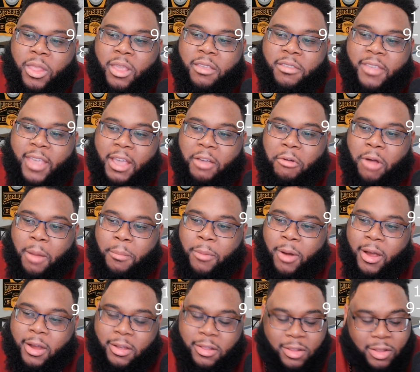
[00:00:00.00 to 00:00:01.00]
Saquon
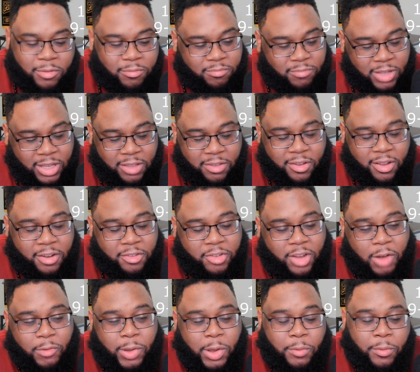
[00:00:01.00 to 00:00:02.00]
Barkley. He's gonna
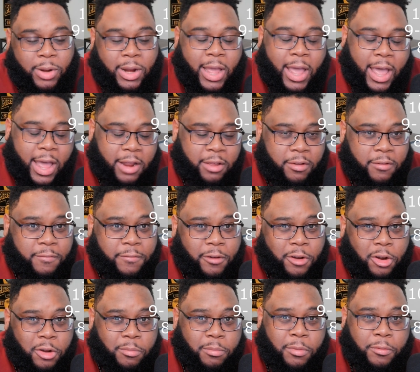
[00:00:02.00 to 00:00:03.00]
start week 1. I had to
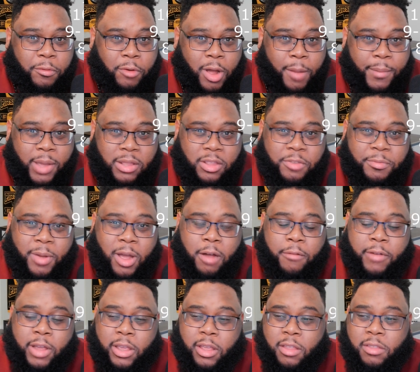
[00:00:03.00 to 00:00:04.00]
confirm before I made these power
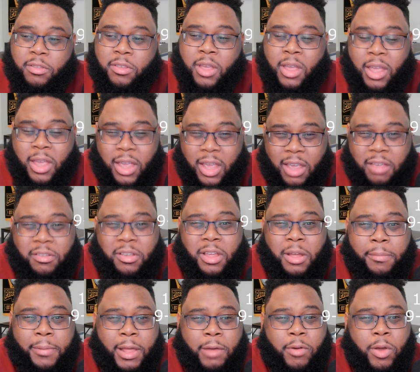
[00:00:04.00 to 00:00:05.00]
rankings. Is he
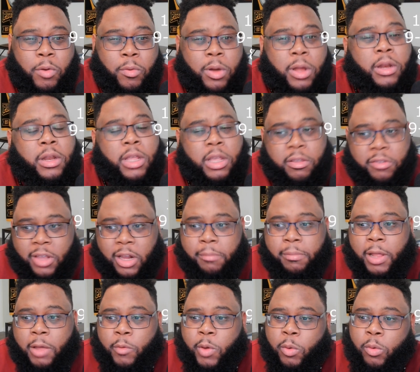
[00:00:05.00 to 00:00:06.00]
gonna play week 1? He's gonna
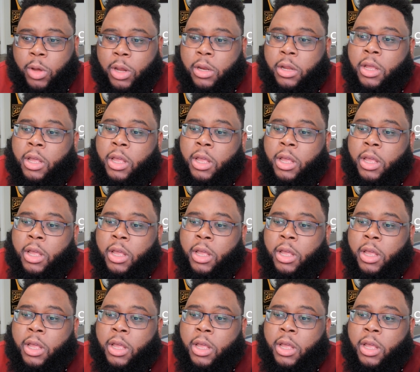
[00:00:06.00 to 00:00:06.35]
play week 1.